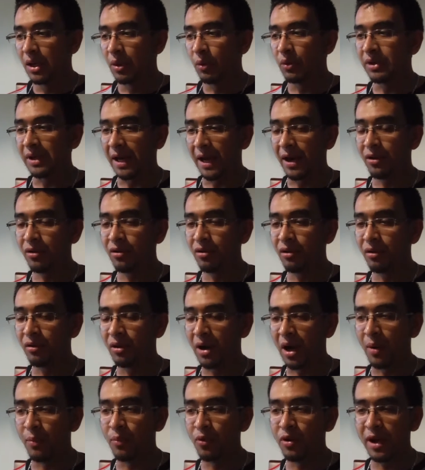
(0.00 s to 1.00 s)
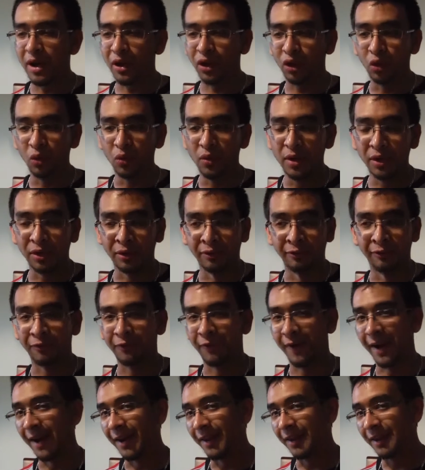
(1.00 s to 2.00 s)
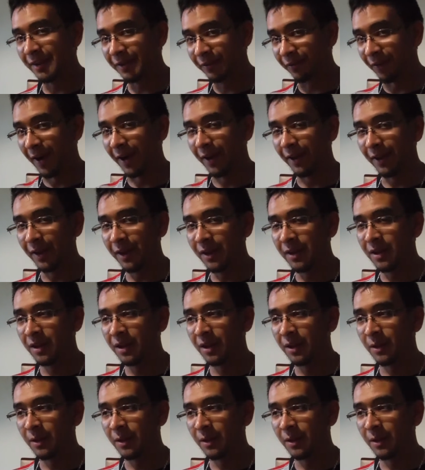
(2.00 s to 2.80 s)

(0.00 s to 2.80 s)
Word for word: which I don't know how I'm gonna do it on Friday this Friday